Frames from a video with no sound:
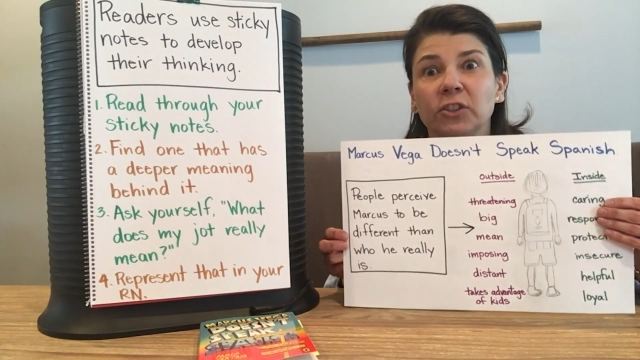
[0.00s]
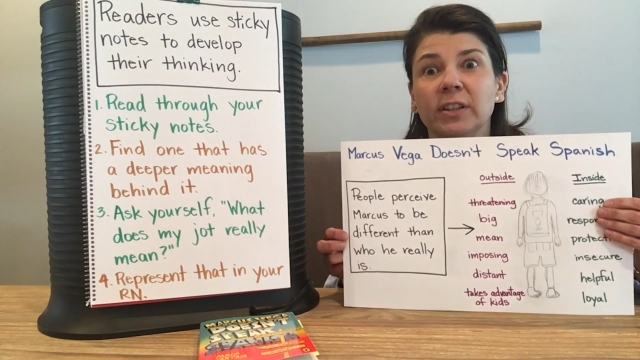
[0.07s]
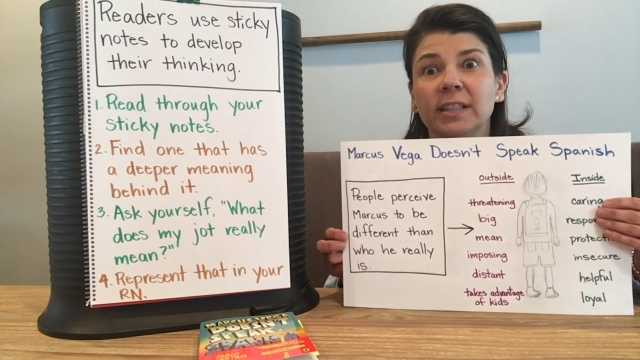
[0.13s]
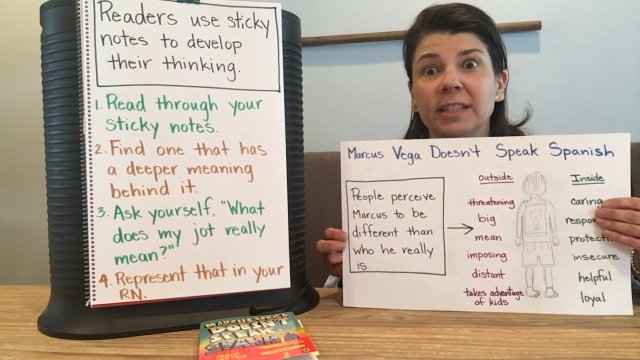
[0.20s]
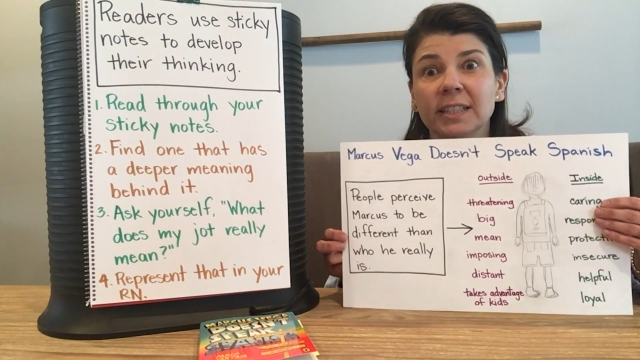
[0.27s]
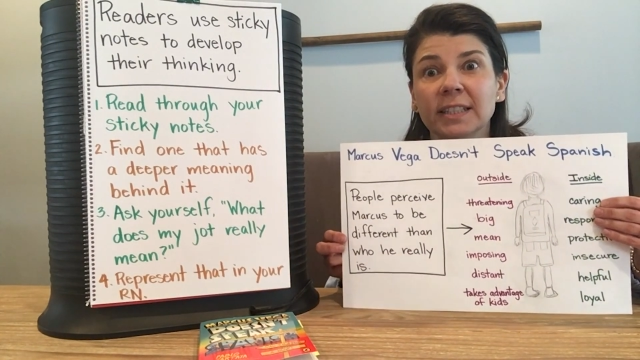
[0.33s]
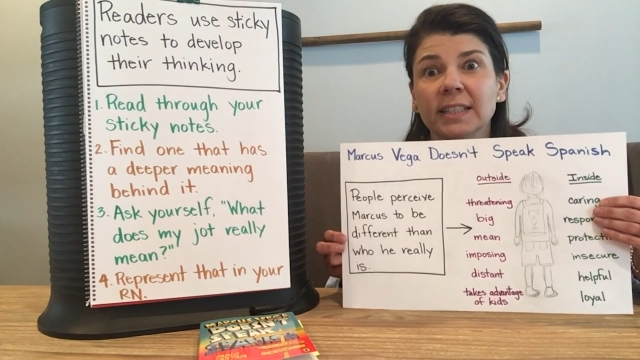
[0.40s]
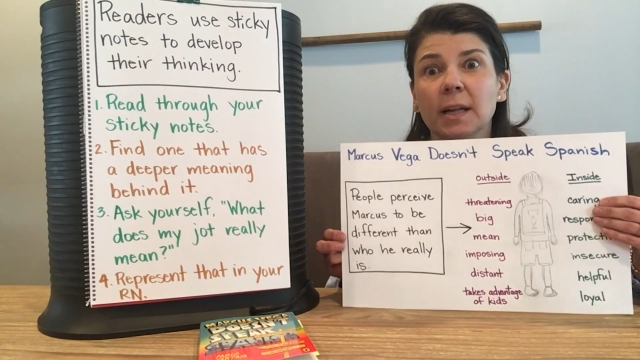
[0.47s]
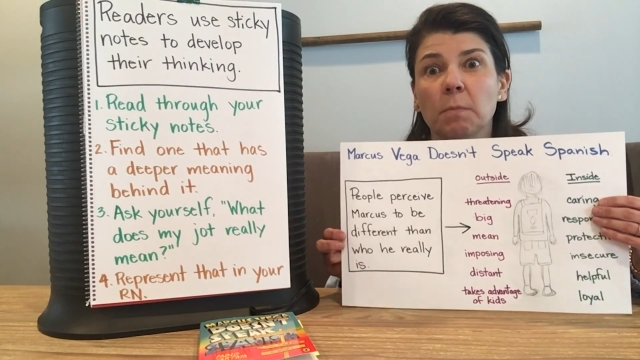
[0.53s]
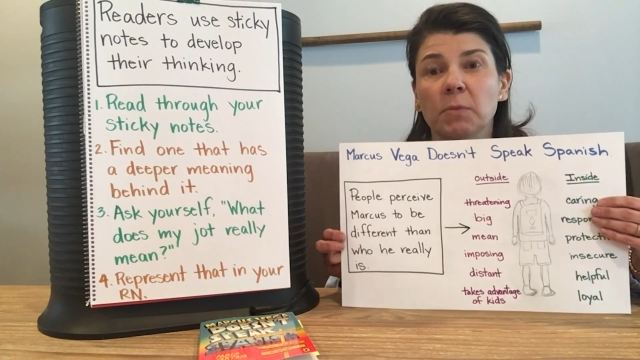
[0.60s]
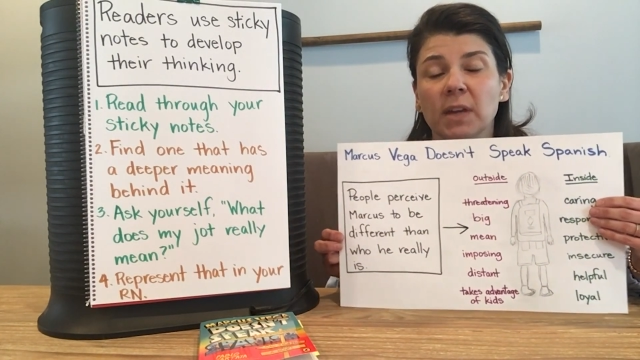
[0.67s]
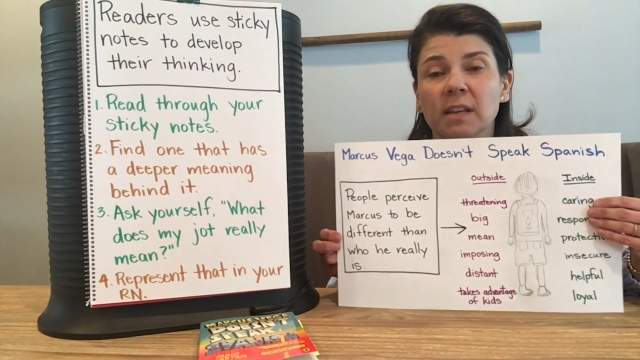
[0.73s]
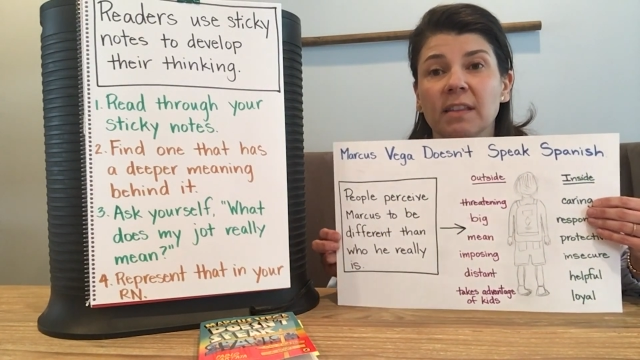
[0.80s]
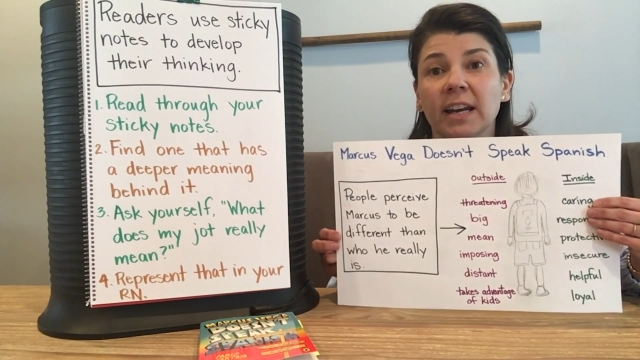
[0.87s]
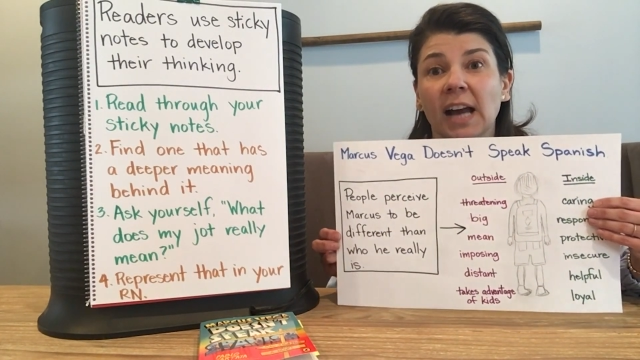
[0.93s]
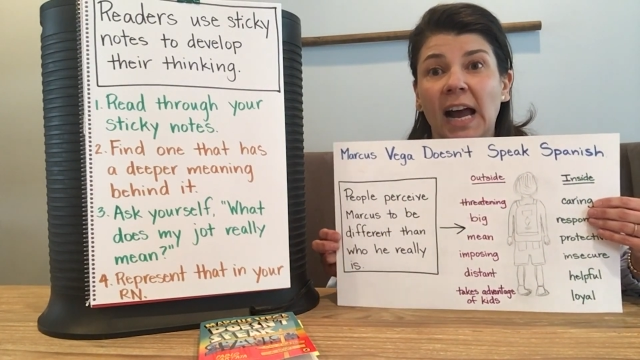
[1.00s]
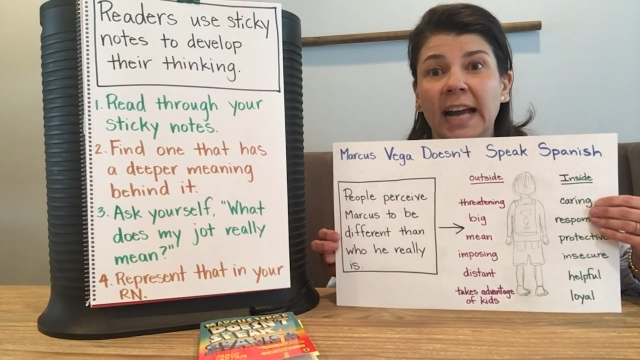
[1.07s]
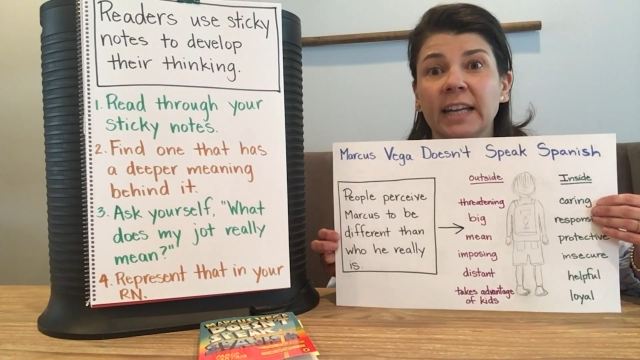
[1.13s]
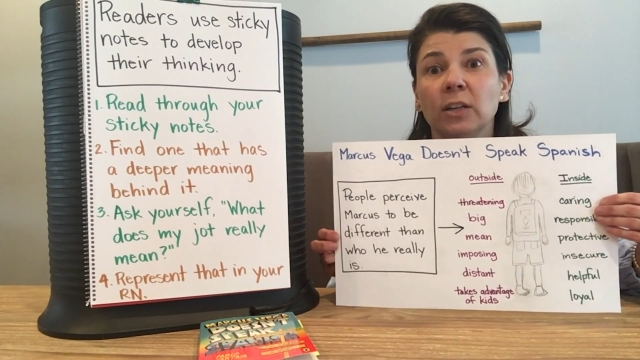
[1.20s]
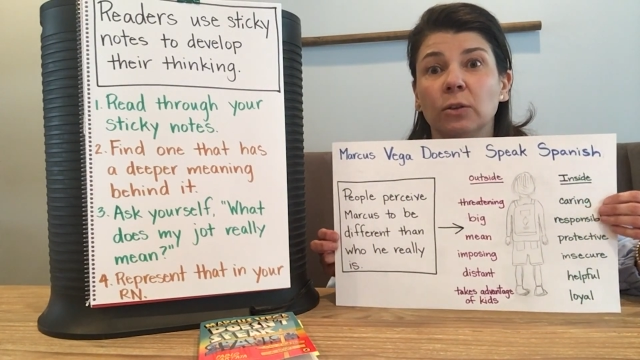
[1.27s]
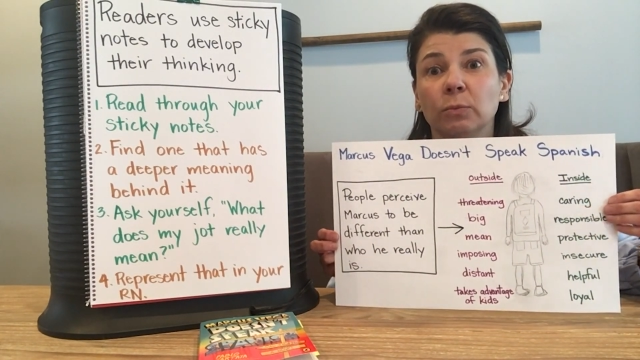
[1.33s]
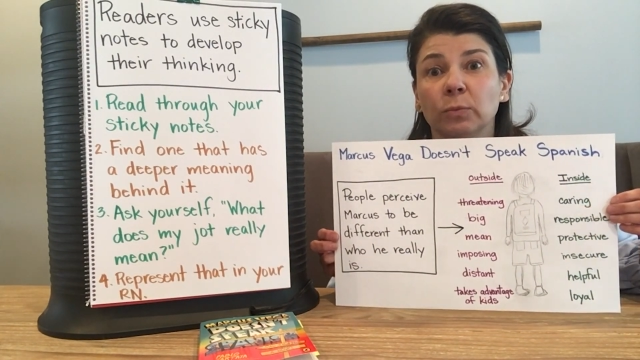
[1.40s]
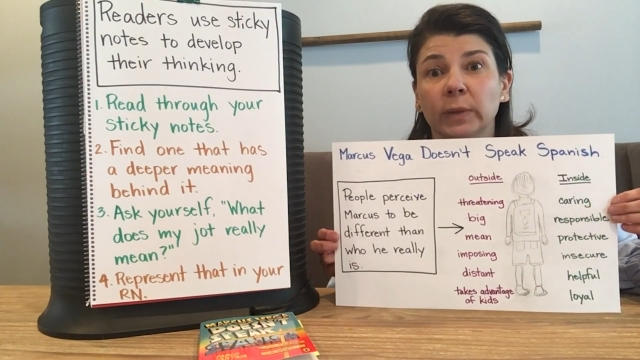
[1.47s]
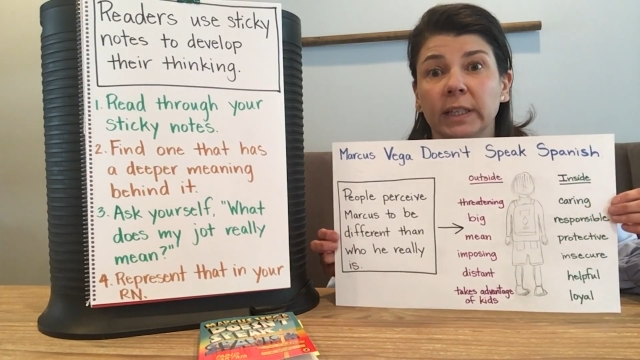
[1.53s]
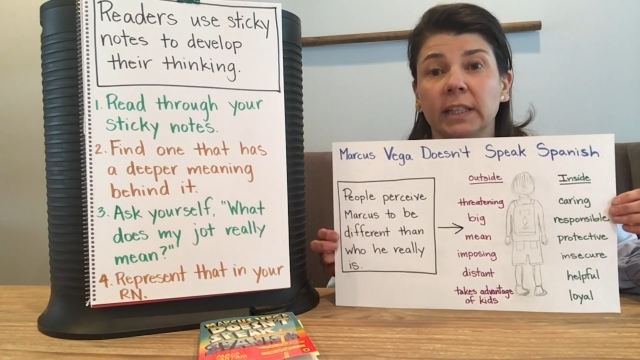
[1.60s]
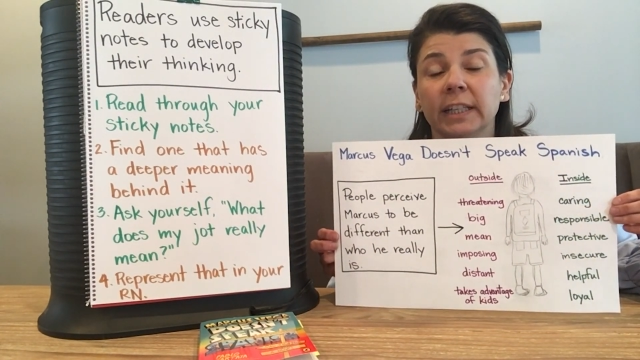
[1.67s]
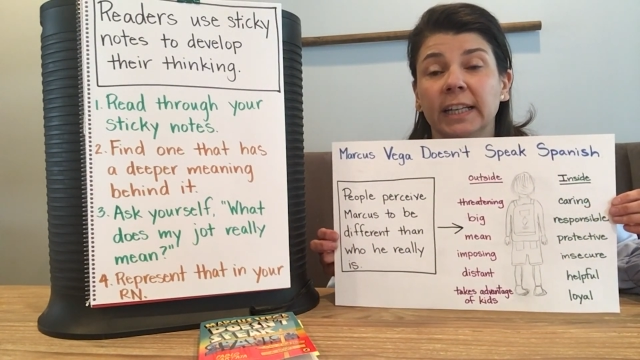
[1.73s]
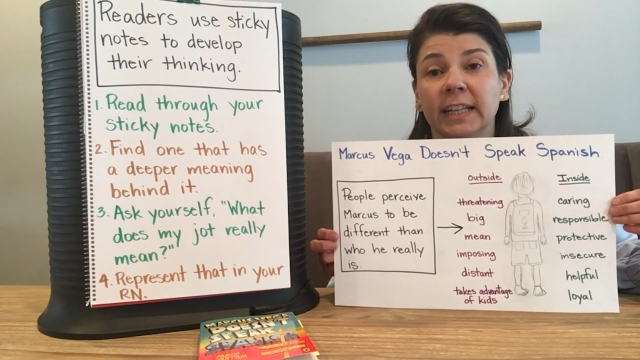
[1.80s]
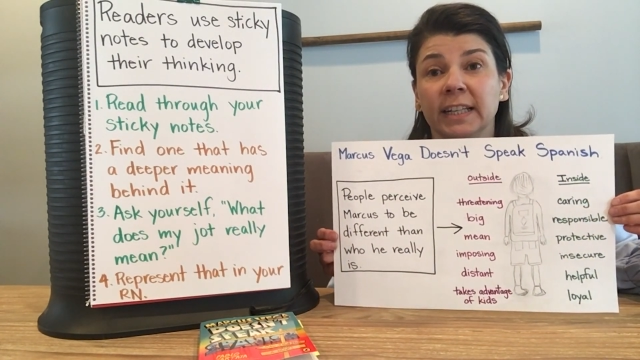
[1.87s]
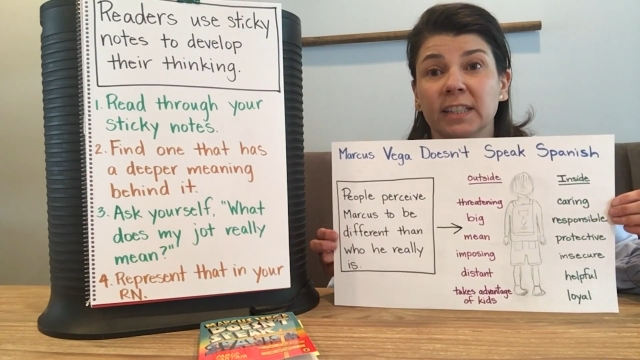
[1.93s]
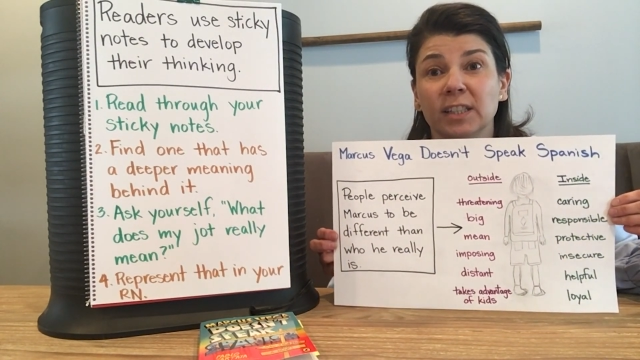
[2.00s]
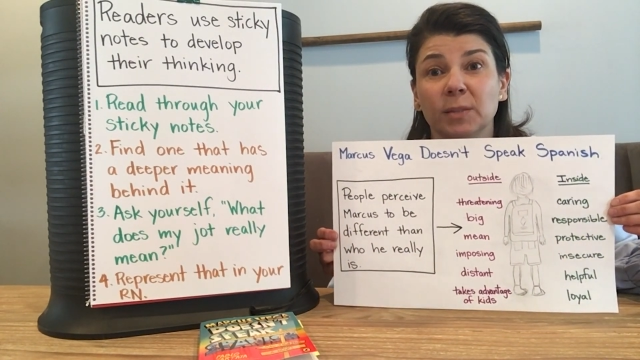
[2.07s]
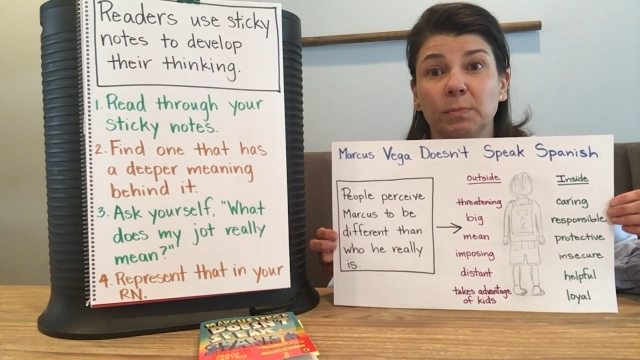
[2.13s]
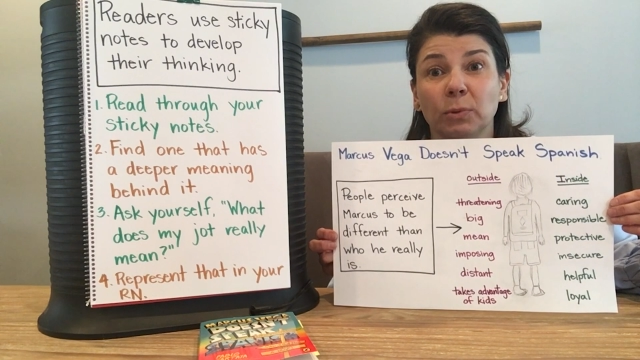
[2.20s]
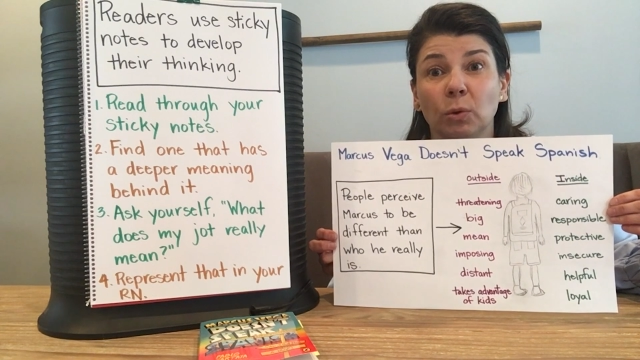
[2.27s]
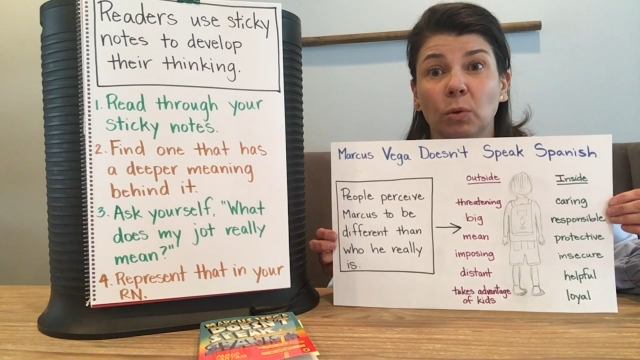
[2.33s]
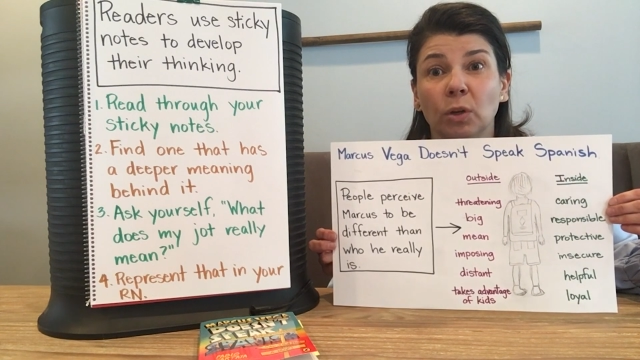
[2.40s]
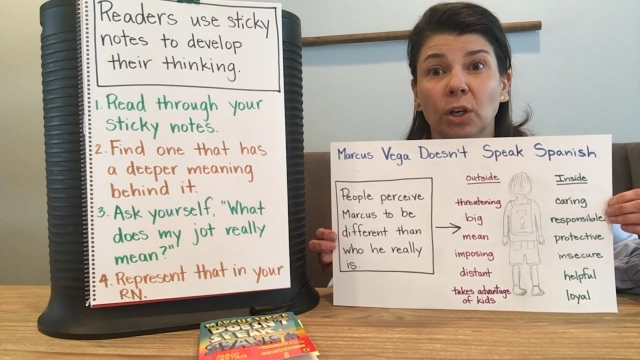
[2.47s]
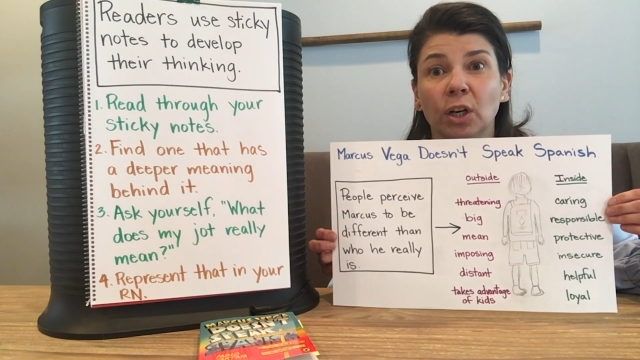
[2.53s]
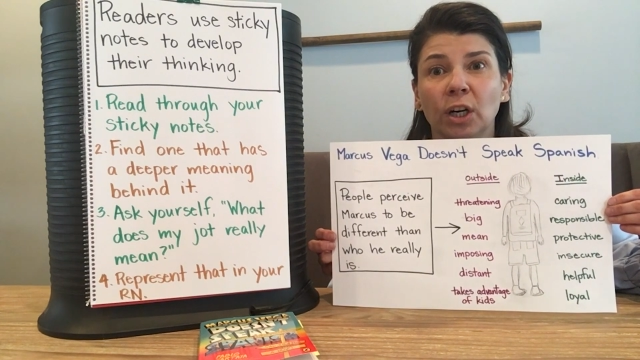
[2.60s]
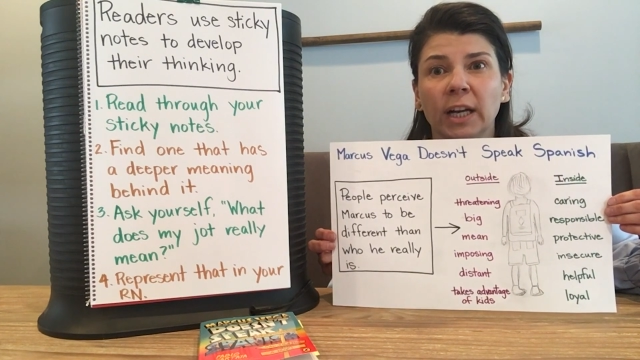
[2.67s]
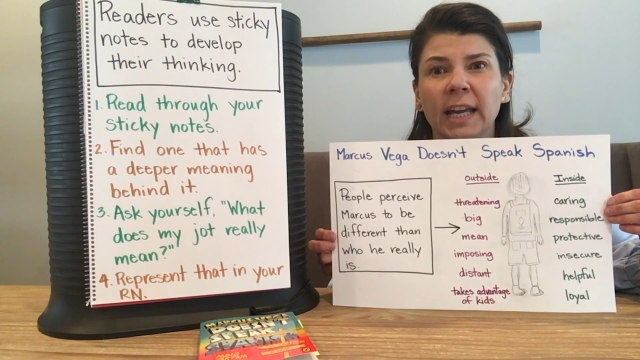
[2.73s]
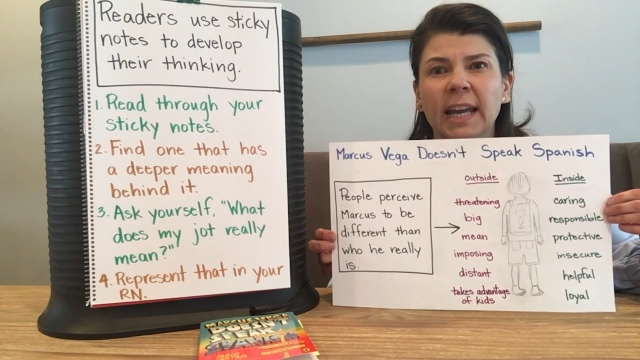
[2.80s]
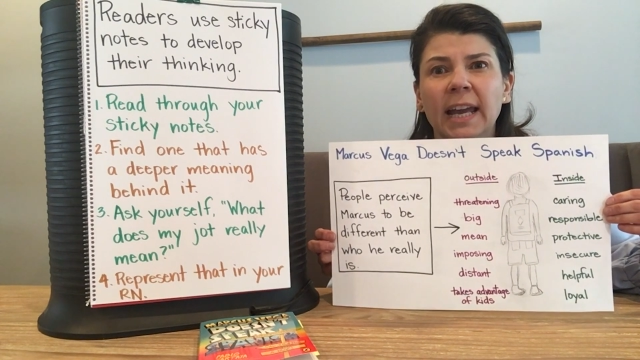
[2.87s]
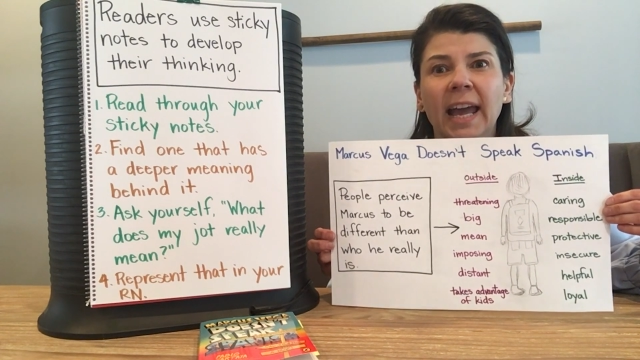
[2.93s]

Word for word: this is something that I could really explore